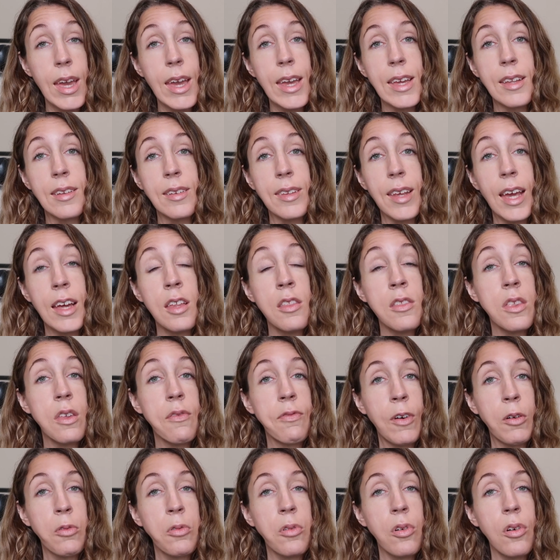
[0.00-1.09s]
Intense
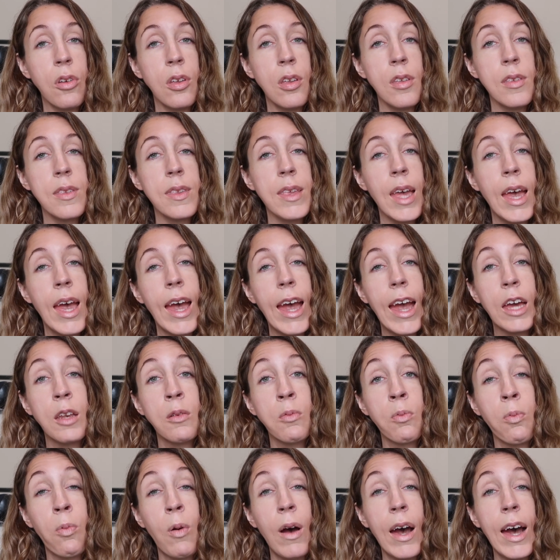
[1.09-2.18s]
vocals
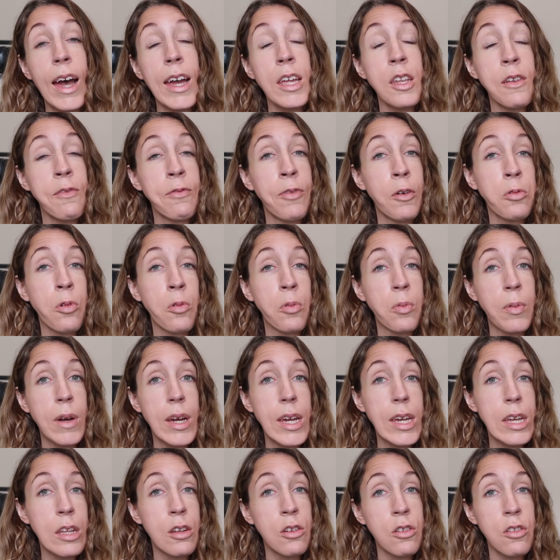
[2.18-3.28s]
and wide vocal
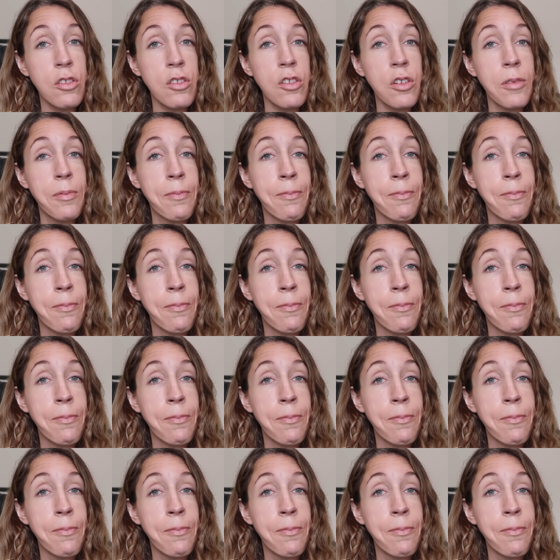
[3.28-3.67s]
range.